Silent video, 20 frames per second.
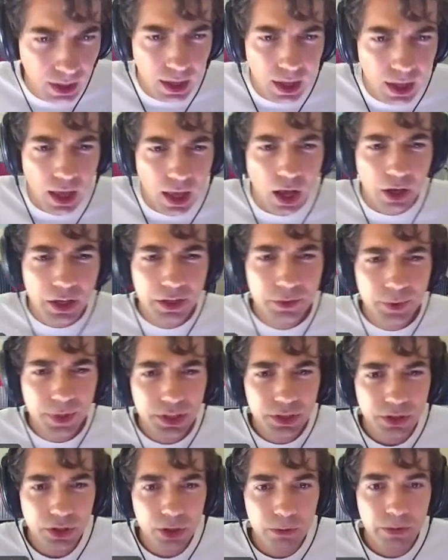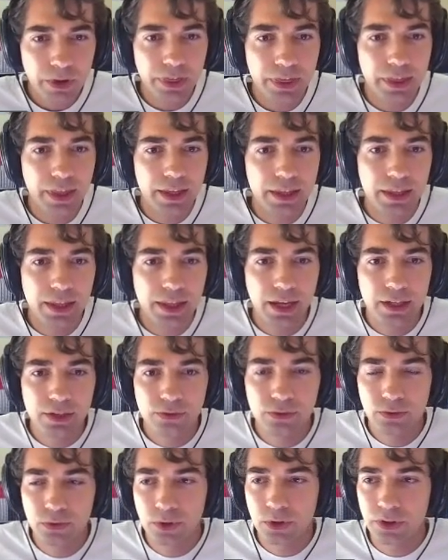how did we go about it
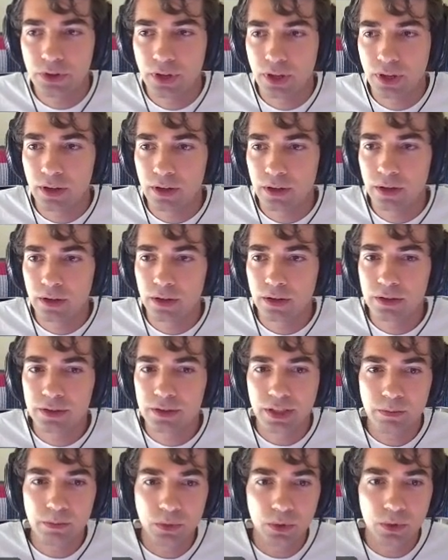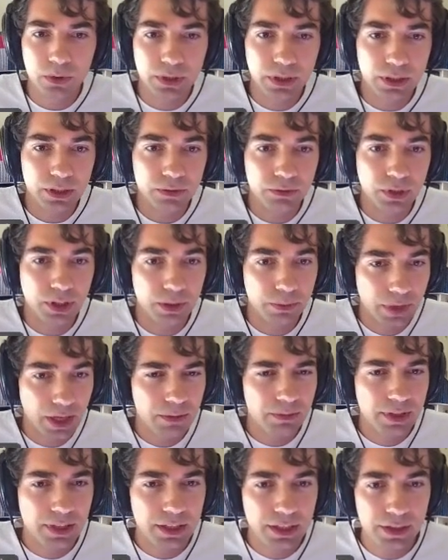for the
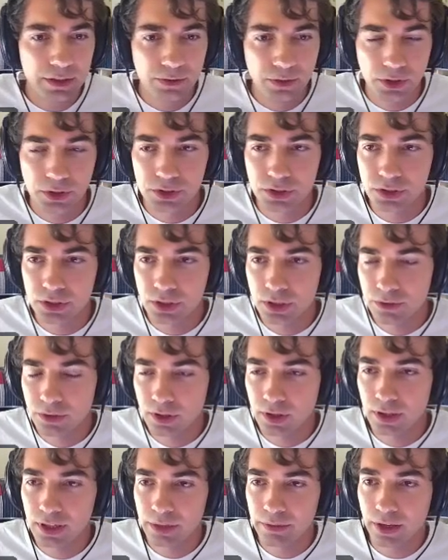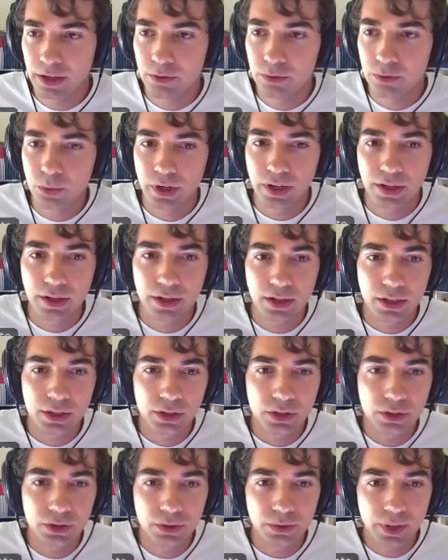baby version of the lemma where
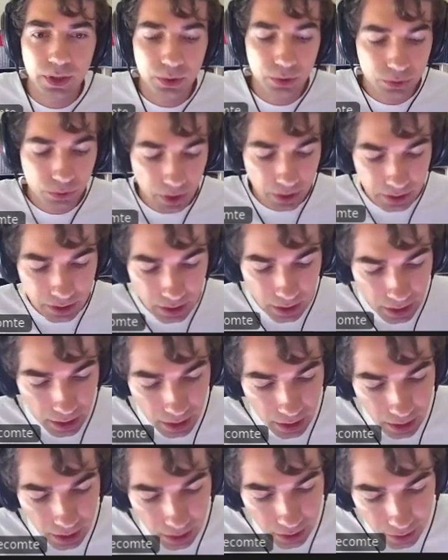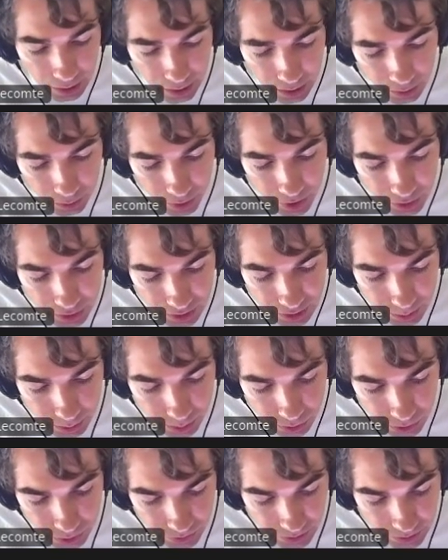Q equals 1? There we actually
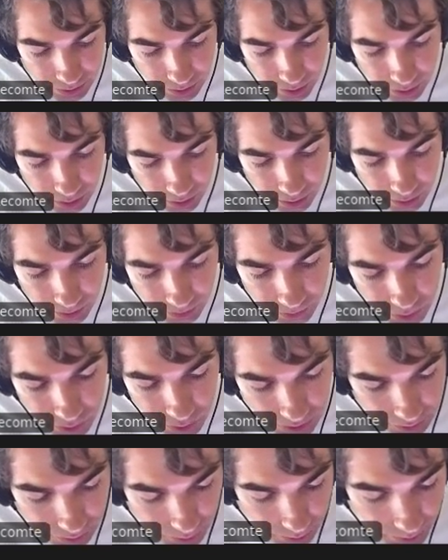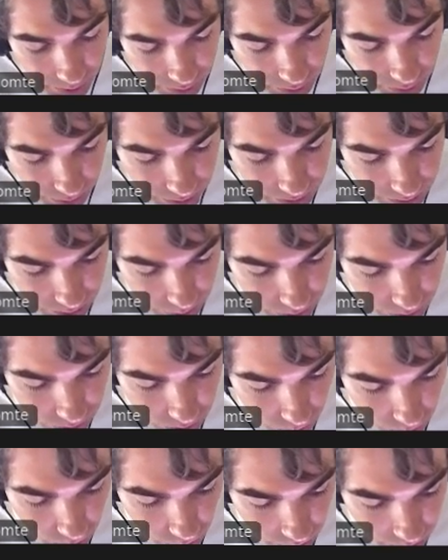proved that the mutual information was equal to
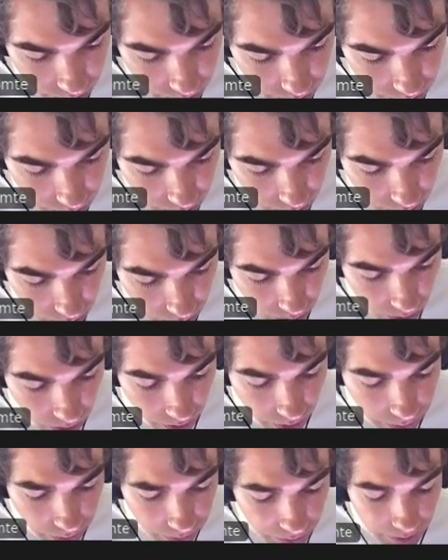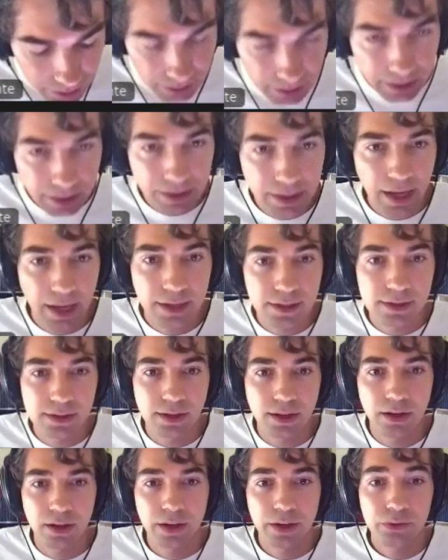1, or equivalently that
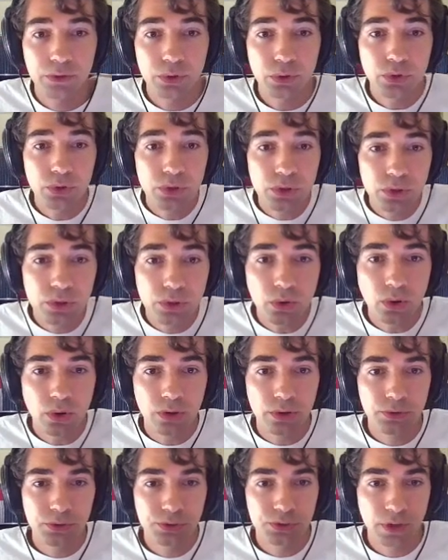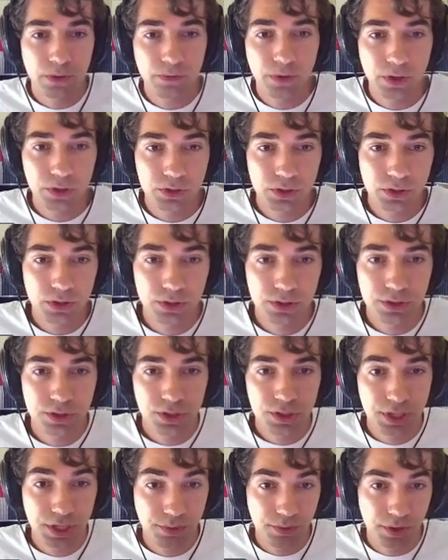if you knew all of the subfunctions
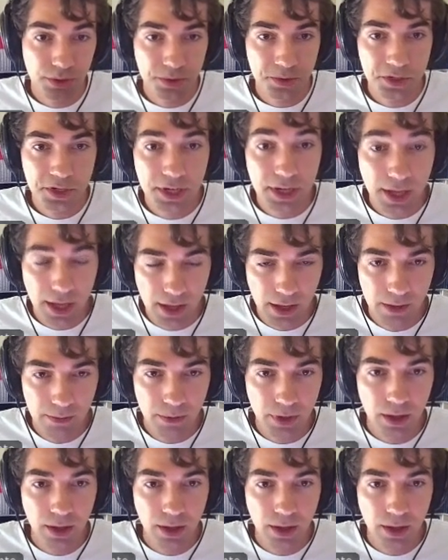g1 through gm,